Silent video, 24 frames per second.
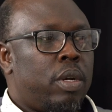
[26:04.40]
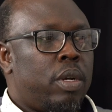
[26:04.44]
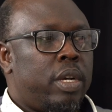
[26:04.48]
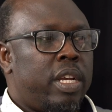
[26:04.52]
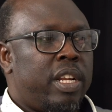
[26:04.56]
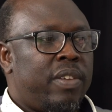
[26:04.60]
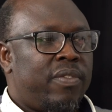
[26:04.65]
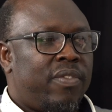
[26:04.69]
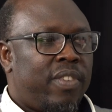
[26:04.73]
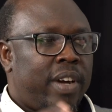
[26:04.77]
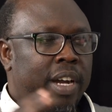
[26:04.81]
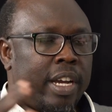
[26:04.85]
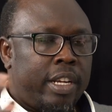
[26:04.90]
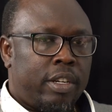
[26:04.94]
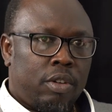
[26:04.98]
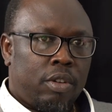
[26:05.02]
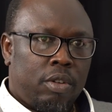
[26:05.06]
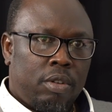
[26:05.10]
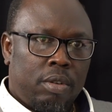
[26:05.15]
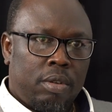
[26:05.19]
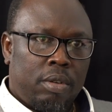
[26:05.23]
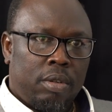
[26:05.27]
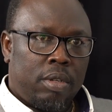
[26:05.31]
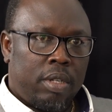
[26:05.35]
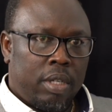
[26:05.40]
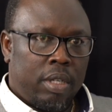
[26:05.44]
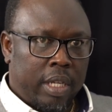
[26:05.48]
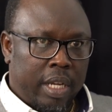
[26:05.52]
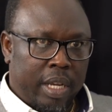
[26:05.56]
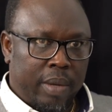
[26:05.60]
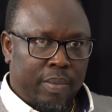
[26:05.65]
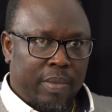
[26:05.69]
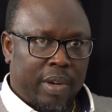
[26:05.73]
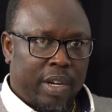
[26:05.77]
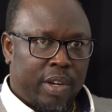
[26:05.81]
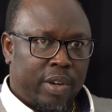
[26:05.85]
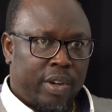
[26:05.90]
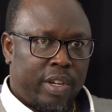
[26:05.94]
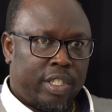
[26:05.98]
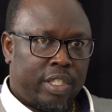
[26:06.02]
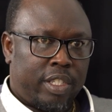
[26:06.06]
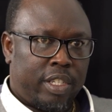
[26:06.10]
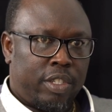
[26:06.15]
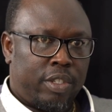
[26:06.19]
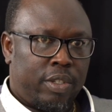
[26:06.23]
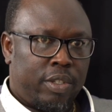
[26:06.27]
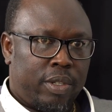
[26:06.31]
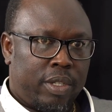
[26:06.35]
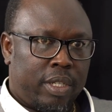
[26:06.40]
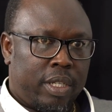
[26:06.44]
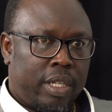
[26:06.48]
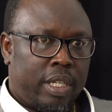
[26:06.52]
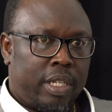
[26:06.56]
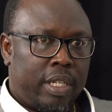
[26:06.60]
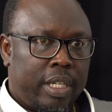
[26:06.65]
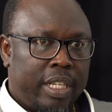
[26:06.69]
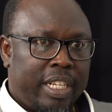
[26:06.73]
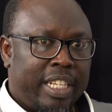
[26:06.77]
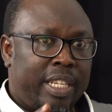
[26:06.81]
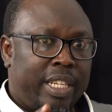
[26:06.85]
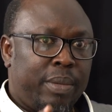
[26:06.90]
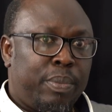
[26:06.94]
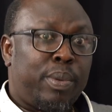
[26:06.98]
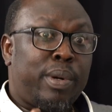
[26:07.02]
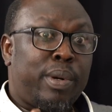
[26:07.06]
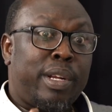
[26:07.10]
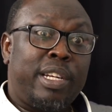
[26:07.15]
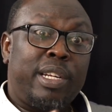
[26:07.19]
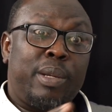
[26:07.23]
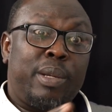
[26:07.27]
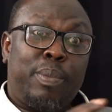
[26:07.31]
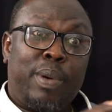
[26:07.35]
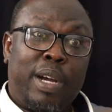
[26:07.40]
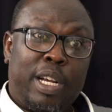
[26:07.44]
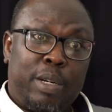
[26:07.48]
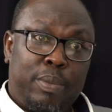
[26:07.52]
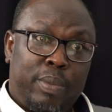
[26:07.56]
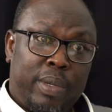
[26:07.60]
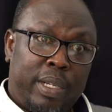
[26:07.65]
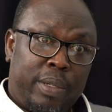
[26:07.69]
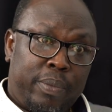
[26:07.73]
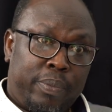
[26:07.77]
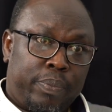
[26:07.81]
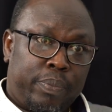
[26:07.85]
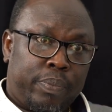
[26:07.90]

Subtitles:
we invite all the Immigration New Zealand, different department.